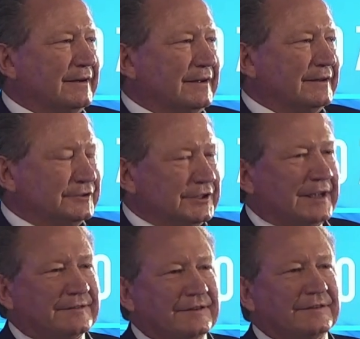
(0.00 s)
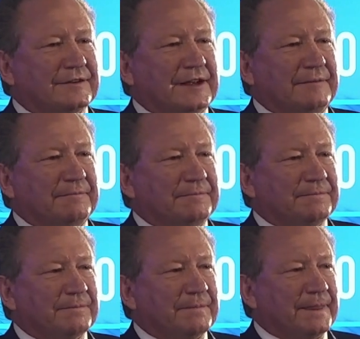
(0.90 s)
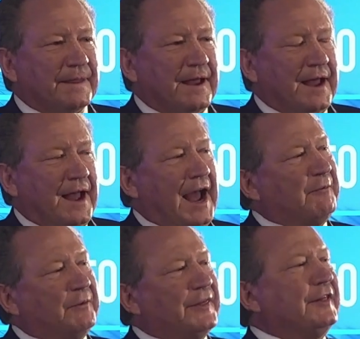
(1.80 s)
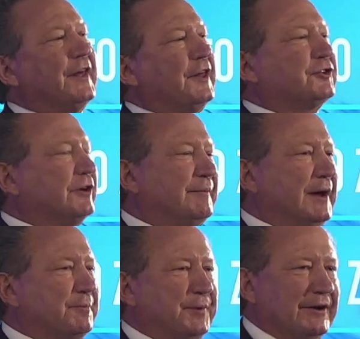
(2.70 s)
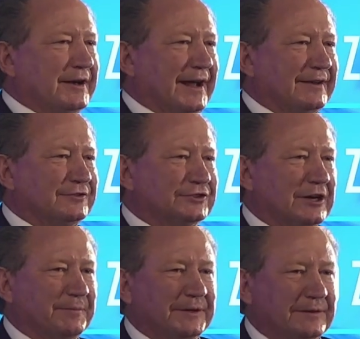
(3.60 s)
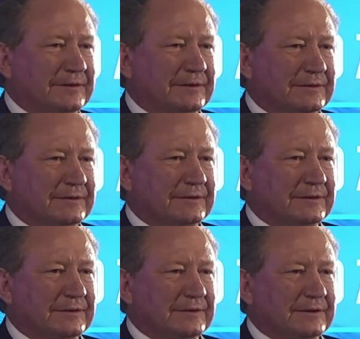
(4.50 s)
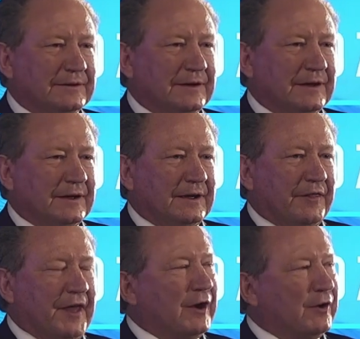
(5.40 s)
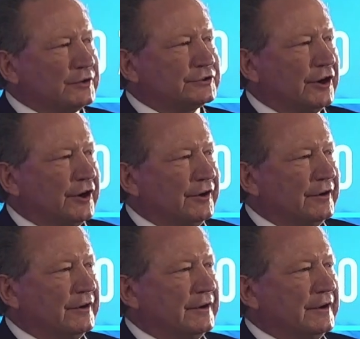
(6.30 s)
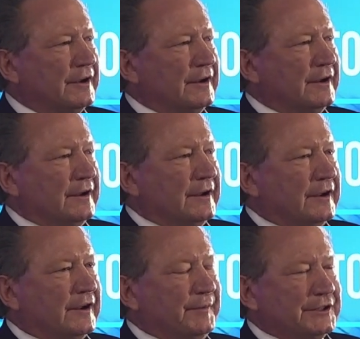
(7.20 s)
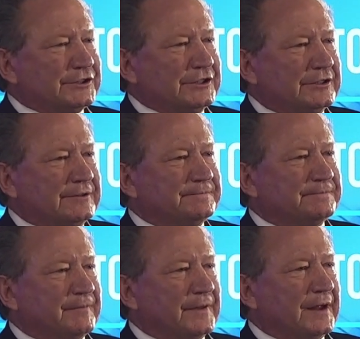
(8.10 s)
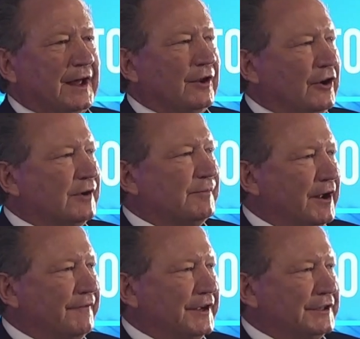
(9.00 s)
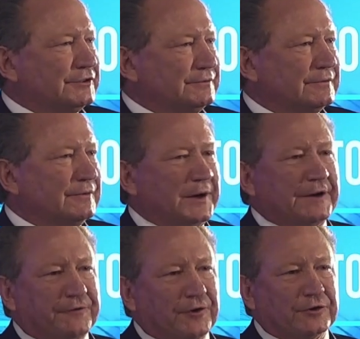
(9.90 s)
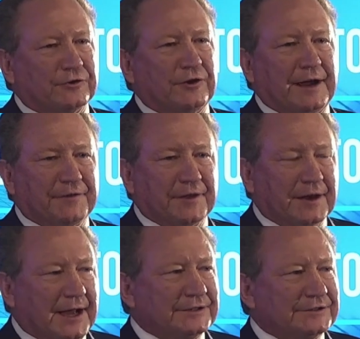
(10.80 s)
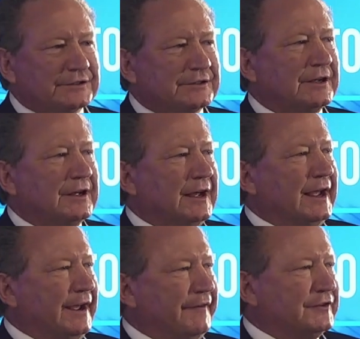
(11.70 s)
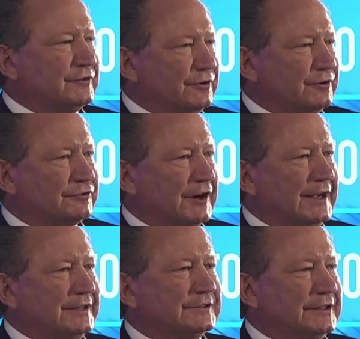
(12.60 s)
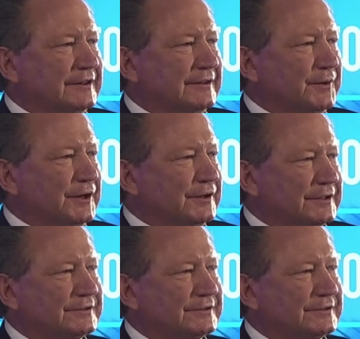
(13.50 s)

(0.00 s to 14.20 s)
Just steam. And within that three-month period, ladies and gentlemen, they'd also commissioned a locomotive engine. We at Fortescue have the largest, heaviest haul trains in the world.